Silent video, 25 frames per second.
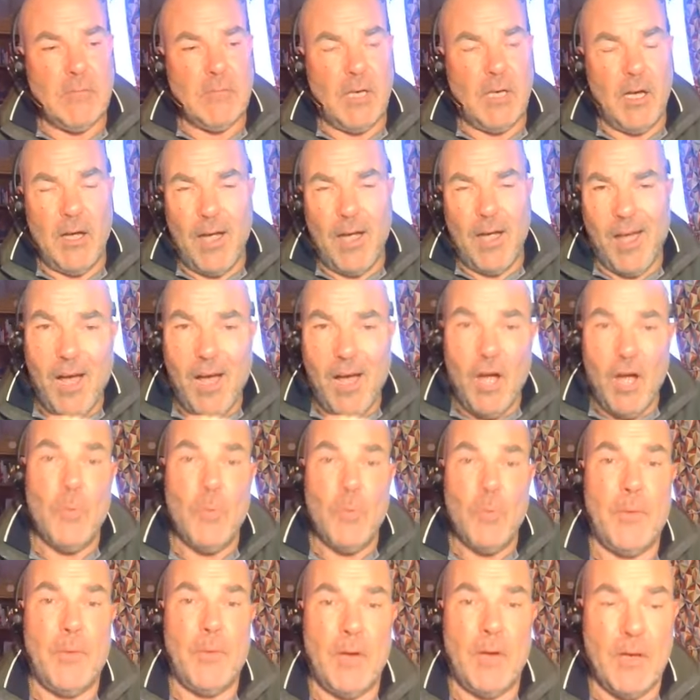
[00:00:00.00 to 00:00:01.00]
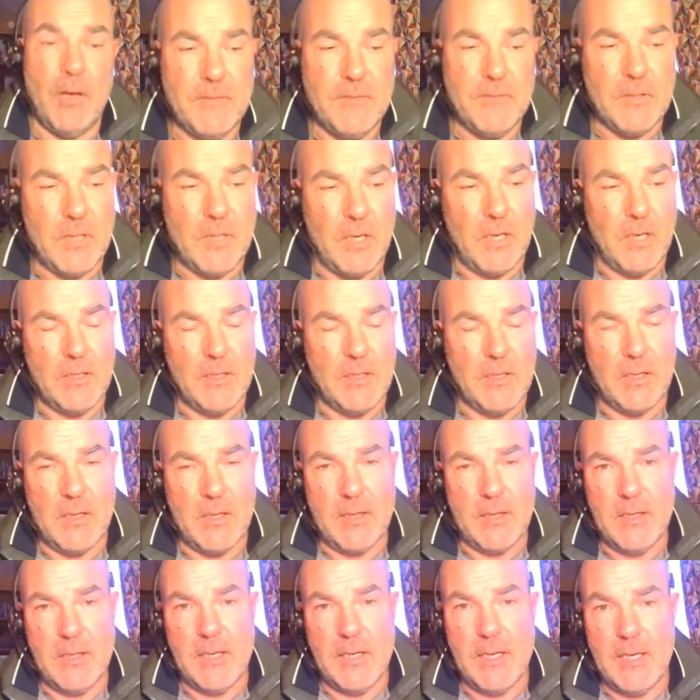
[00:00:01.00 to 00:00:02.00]
I hope I've done
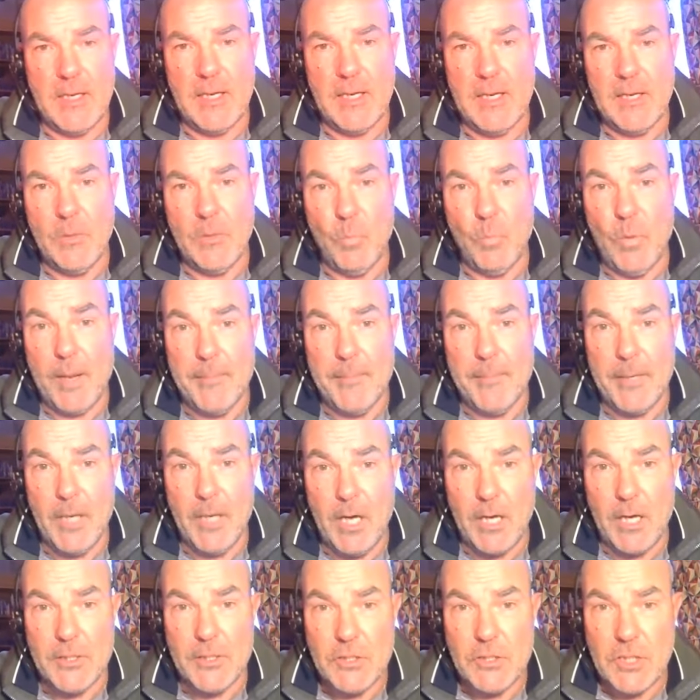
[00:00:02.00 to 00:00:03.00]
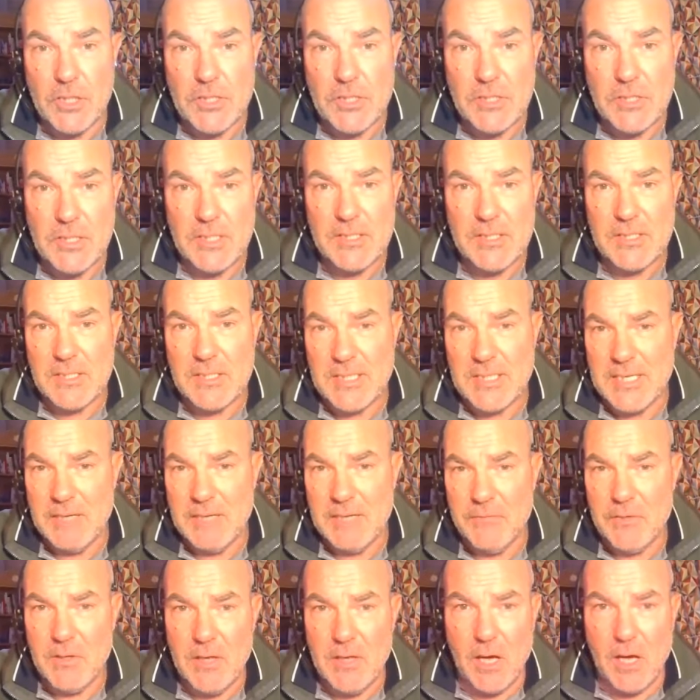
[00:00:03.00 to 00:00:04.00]
the webinar justice to give
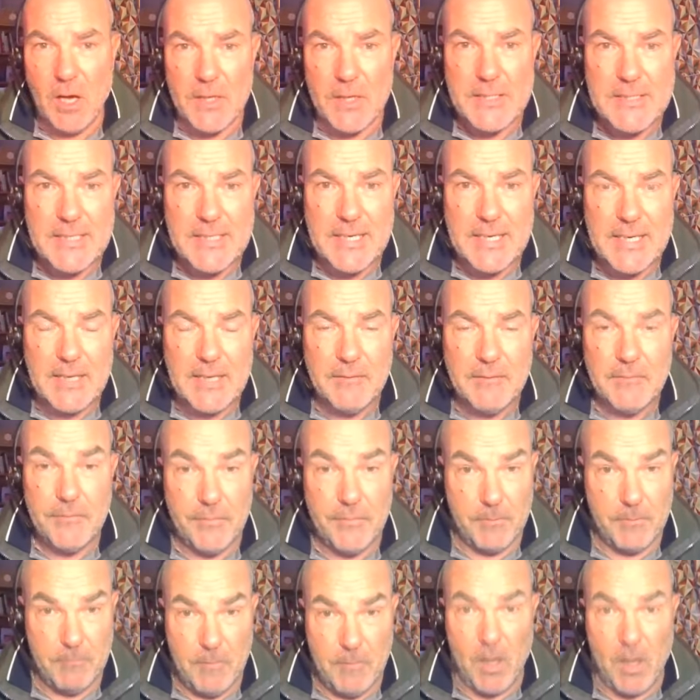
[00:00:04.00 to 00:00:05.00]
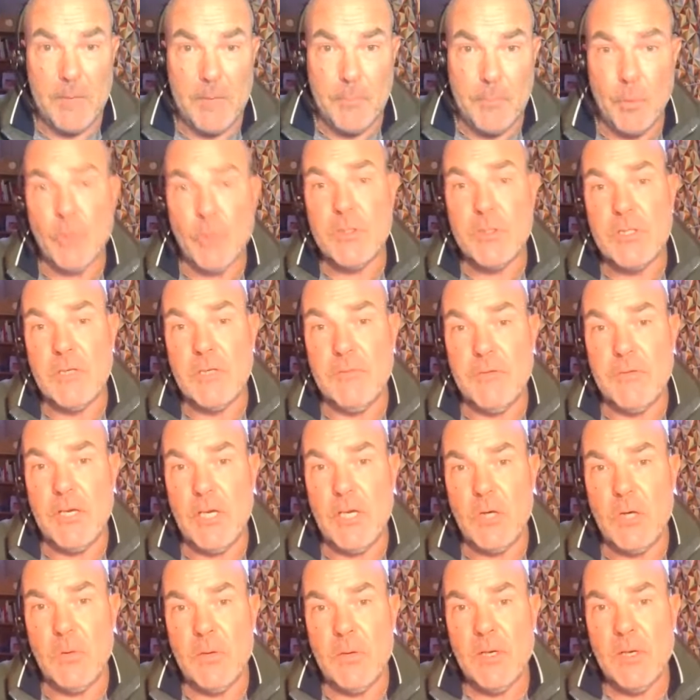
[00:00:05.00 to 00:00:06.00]
you an idea from my point of
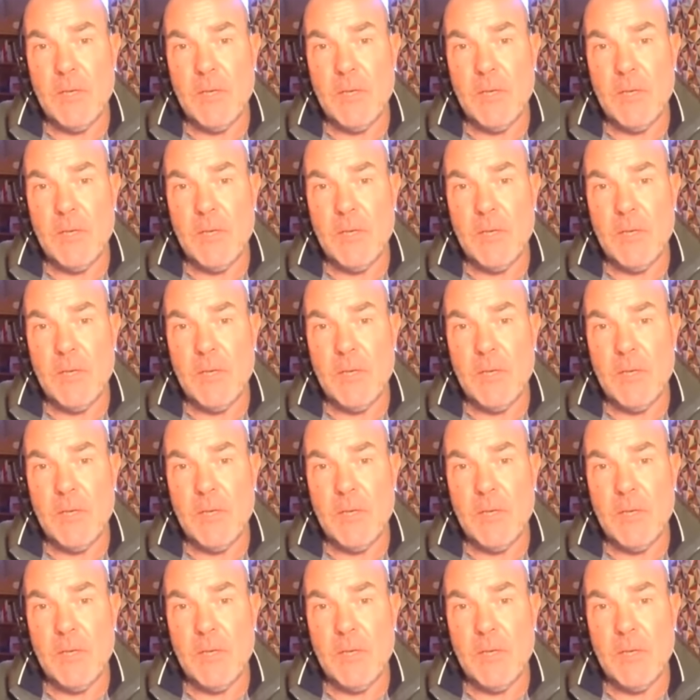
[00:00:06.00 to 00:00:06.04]
view